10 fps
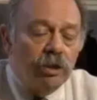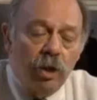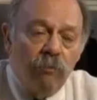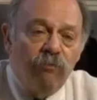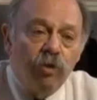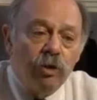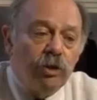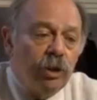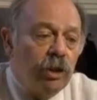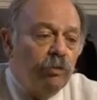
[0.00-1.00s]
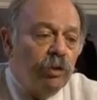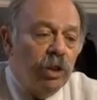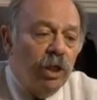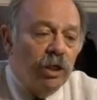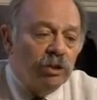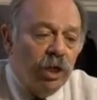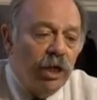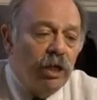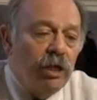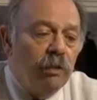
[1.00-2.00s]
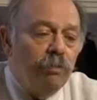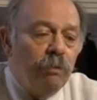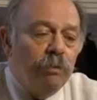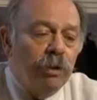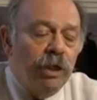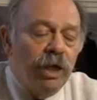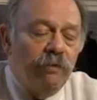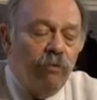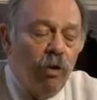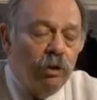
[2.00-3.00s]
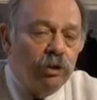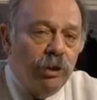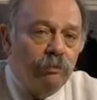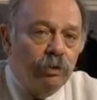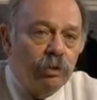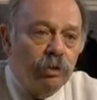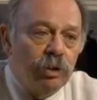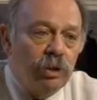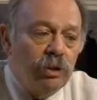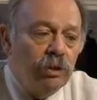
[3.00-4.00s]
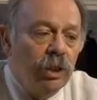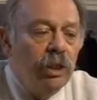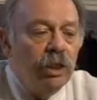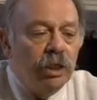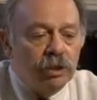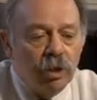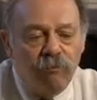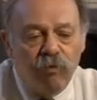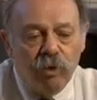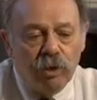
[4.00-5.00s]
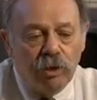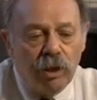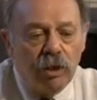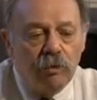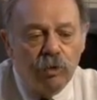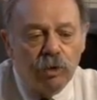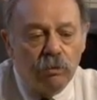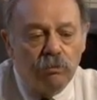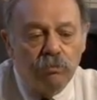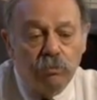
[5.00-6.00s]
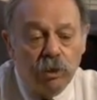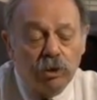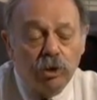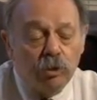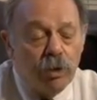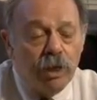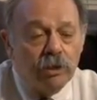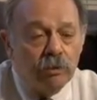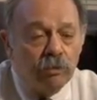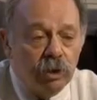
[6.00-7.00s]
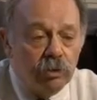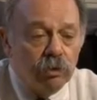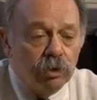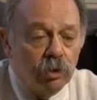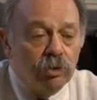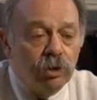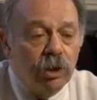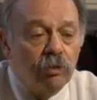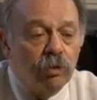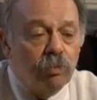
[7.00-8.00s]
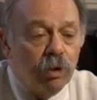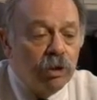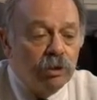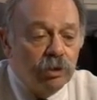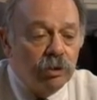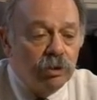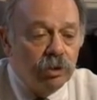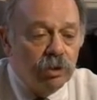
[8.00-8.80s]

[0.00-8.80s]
It's helpful in dealing with the anxiety of people that have Alzheimer's disease. It's helpful in dealing with the muscle spasms that are associated with Parkinson's